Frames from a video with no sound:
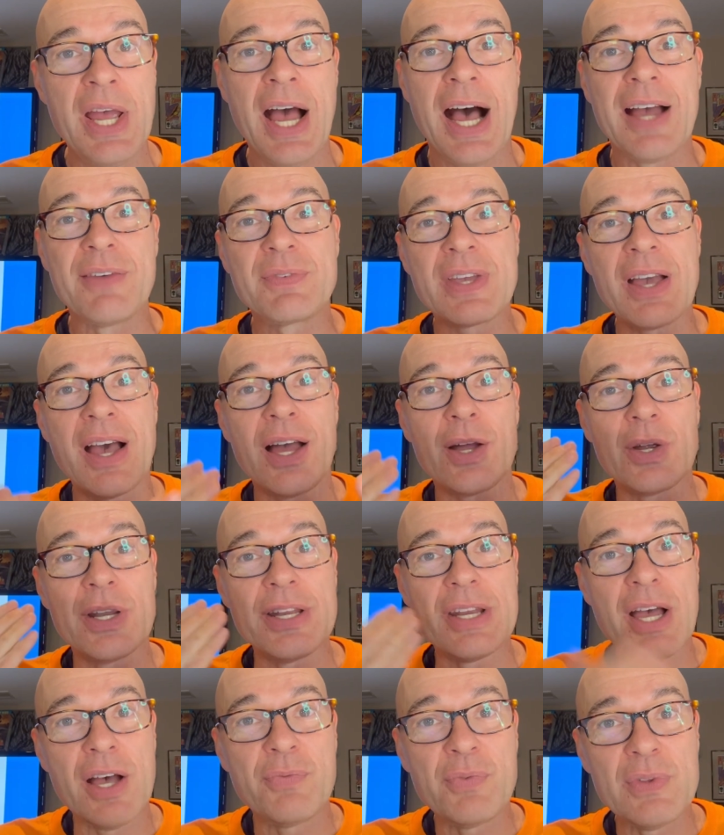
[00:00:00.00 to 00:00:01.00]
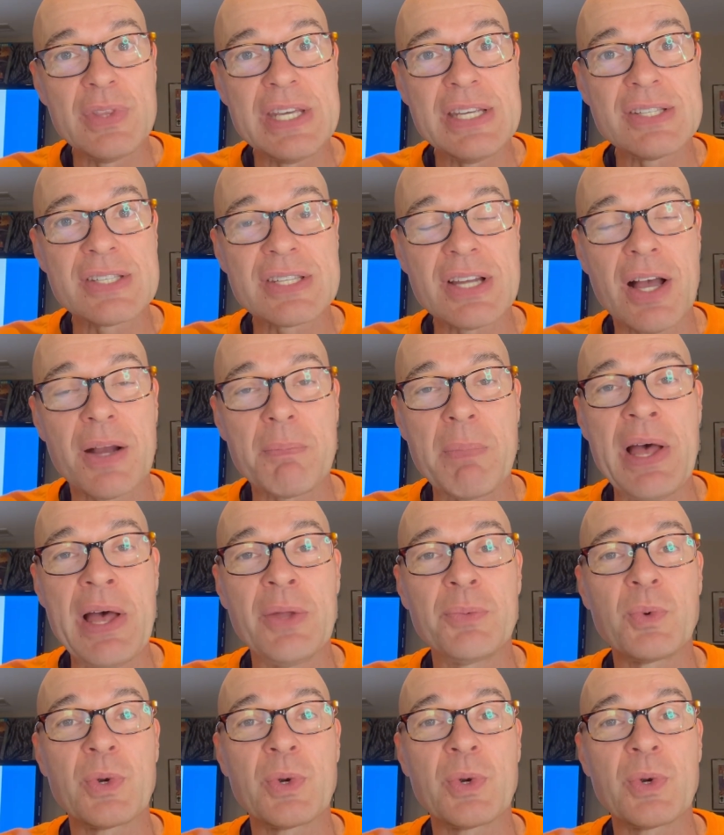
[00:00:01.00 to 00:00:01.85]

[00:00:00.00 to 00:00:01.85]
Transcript: I've got enough of these stockpiled.